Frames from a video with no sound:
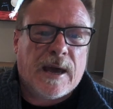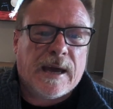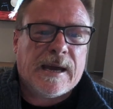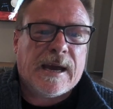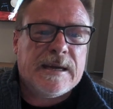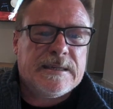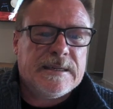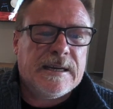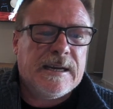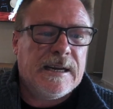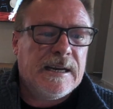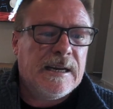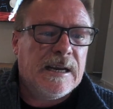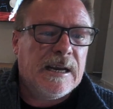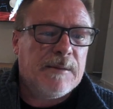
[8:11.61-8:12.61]
AAT
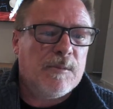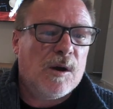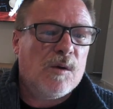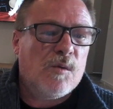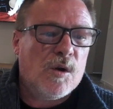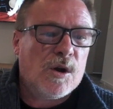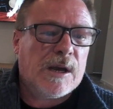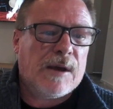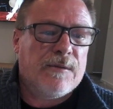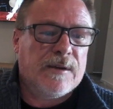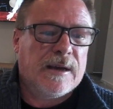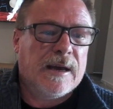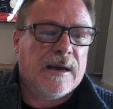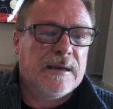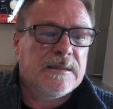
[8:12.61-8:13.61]
in my work cover
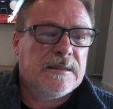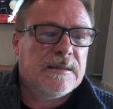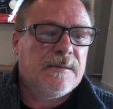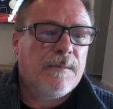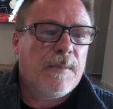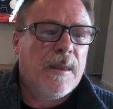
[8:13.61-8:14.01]
case.